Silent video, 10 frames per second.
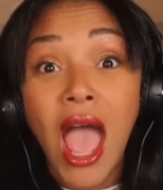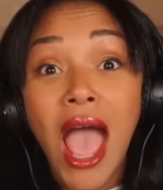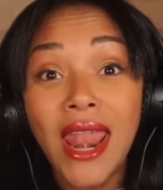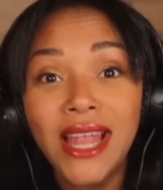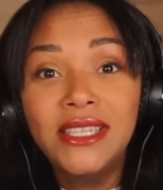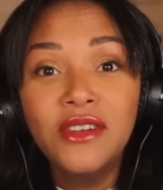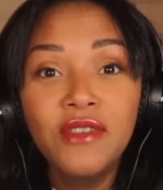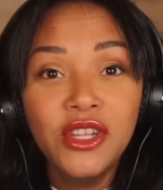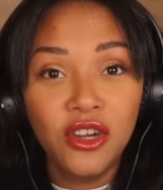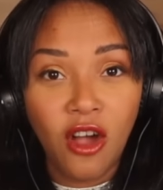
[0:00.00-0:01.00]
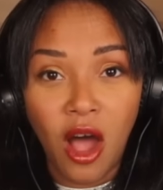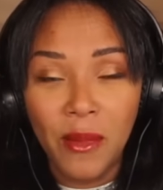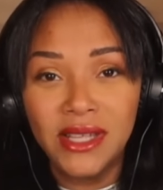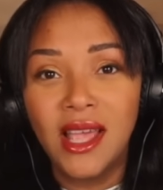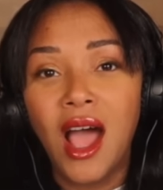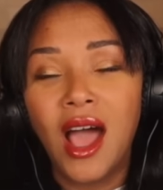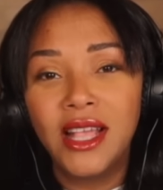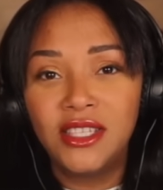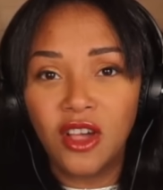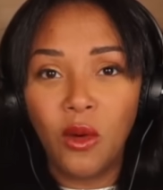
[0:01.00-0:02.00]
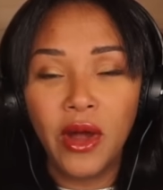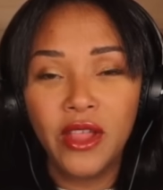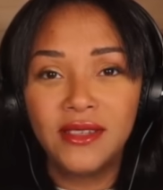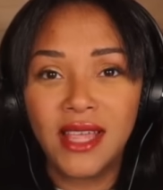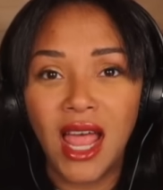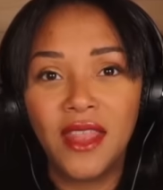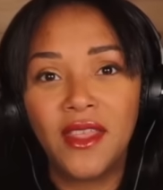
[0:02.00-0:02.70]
And I did read your comments. I saw where you said